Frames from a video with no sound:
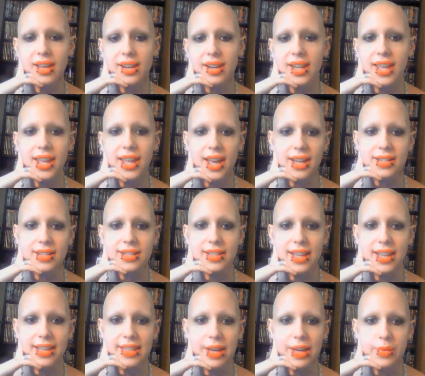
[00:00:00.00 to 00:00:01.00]
he acted
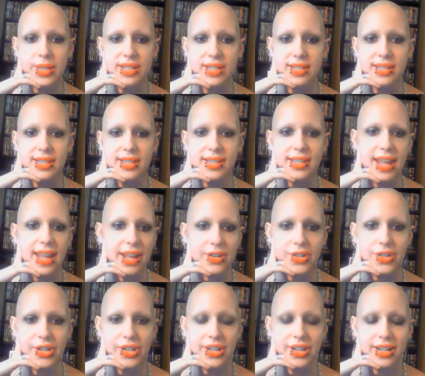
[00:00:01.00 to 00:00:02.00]
like that was
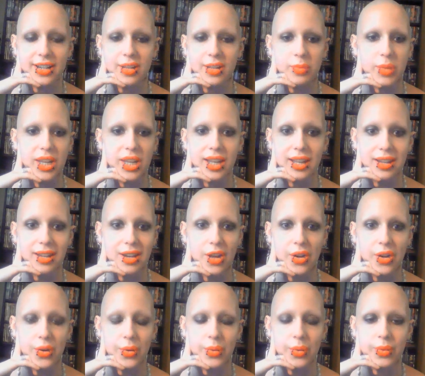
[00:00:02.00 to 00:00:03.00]
standard, and I'm like,
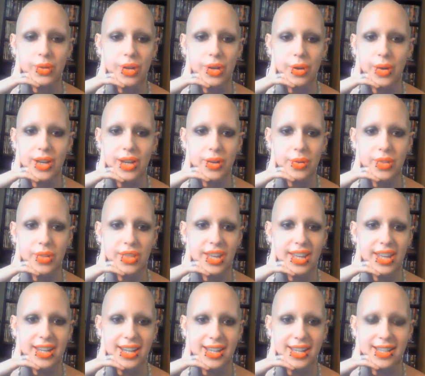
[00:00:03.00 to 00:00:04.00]
no, I don't
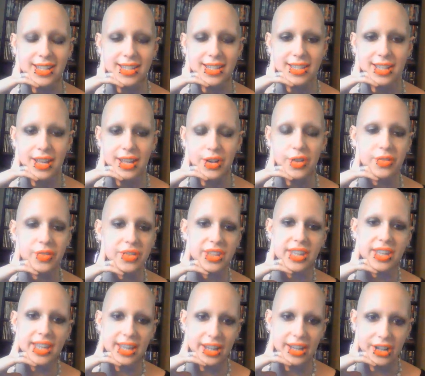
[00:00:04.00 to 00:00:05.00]
think it is. And over
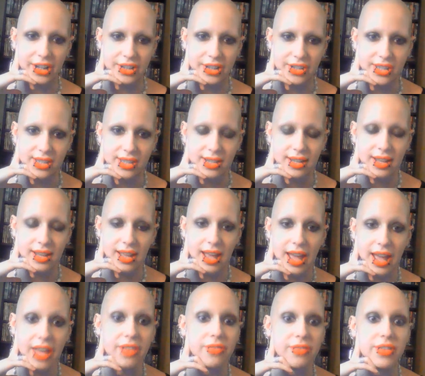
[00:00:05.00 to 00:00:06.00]
the years,
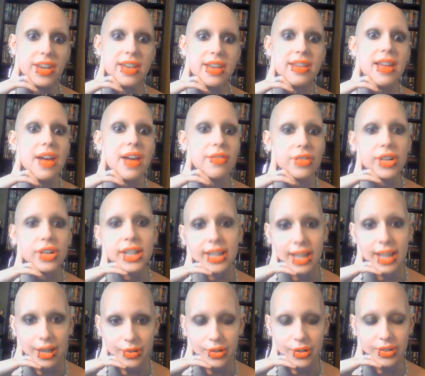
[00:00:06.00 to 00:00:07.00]
I have never
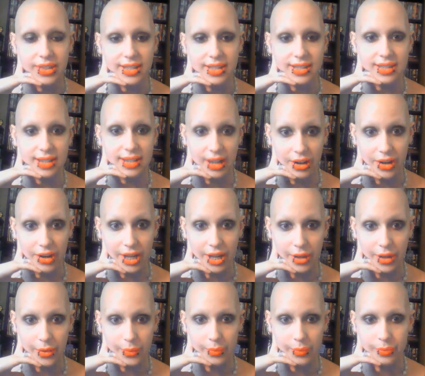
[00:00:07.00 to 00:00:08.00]
encountered this
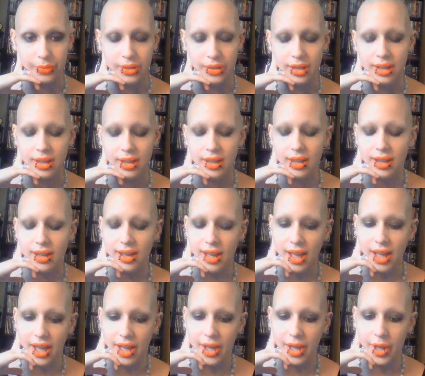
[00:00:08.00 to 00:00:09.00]
scenario.
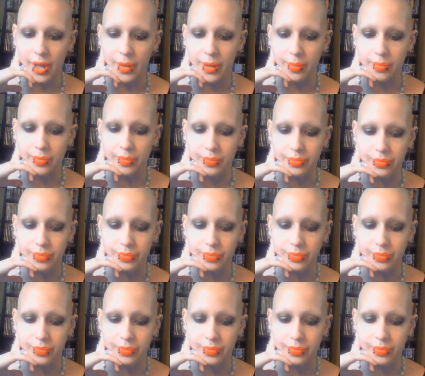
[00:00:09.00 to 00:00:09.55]
But